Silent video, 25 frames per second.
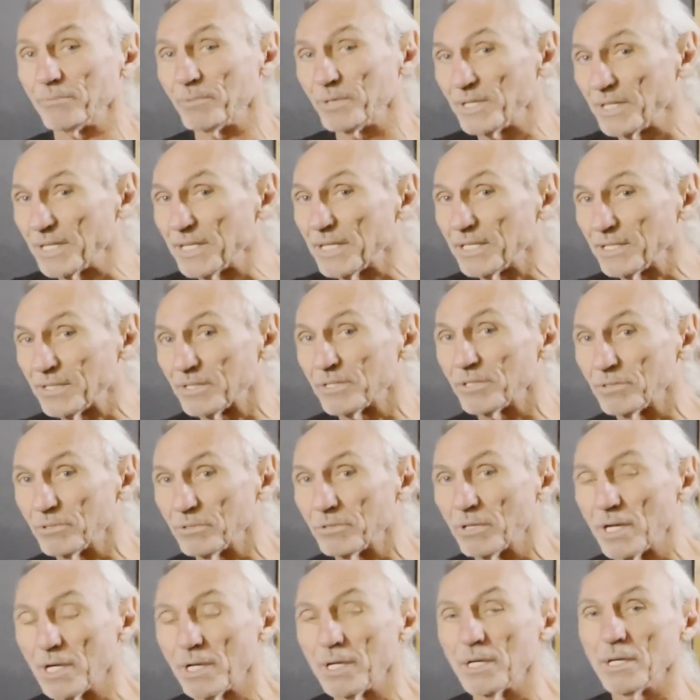We need
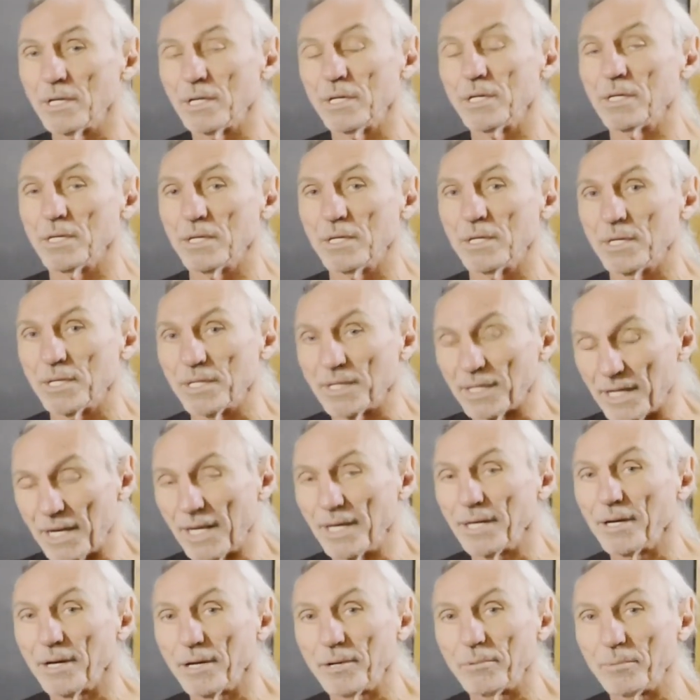to
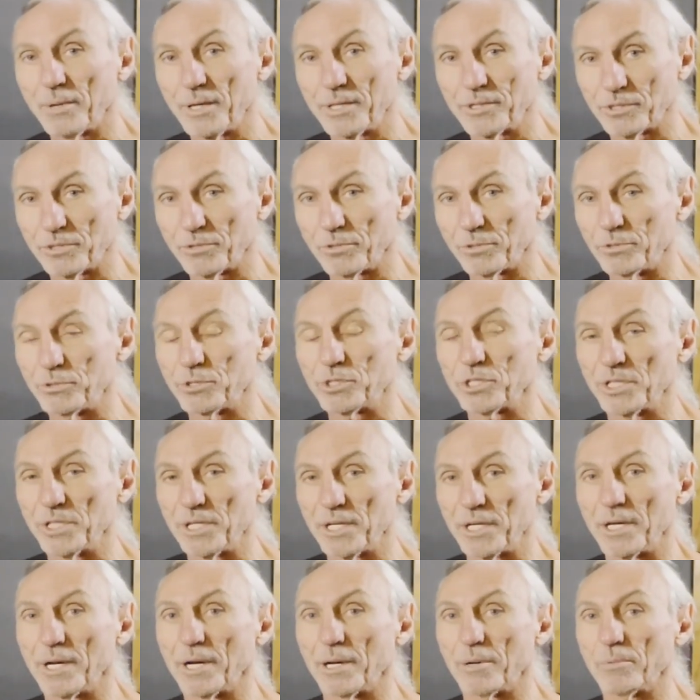get our resolution
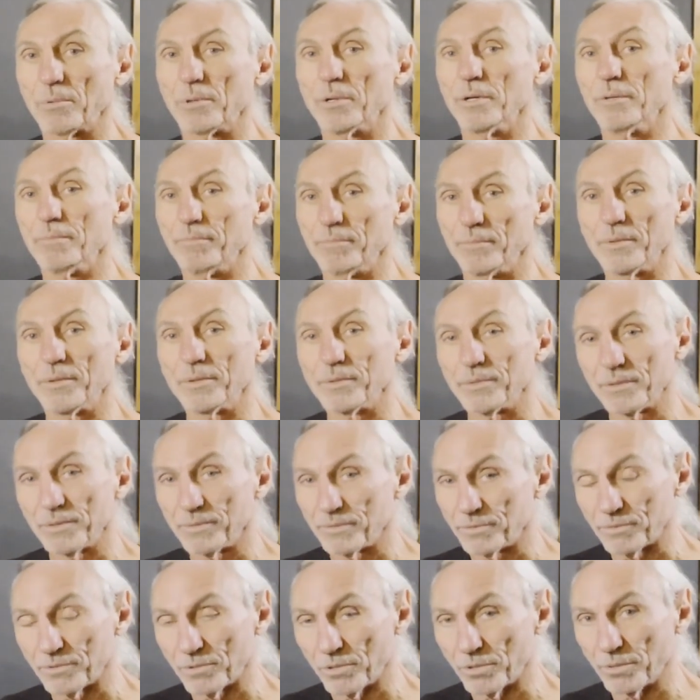in our room
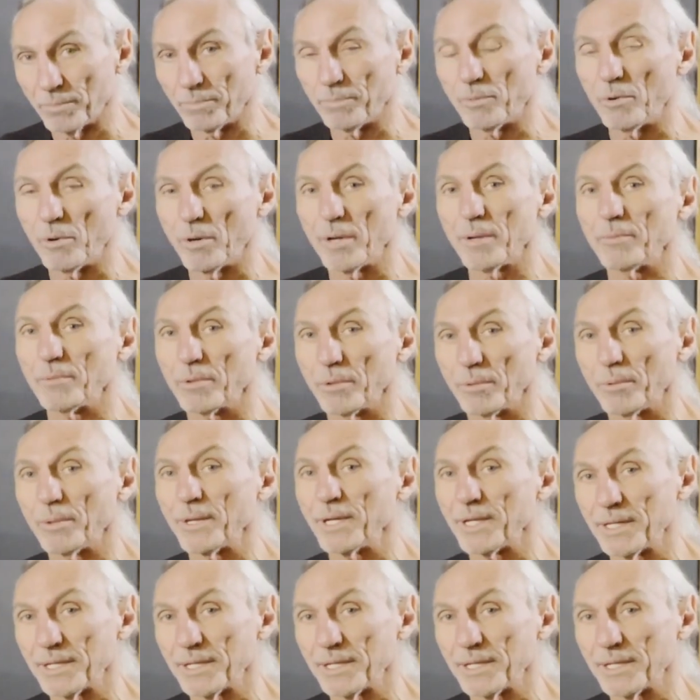to the point where we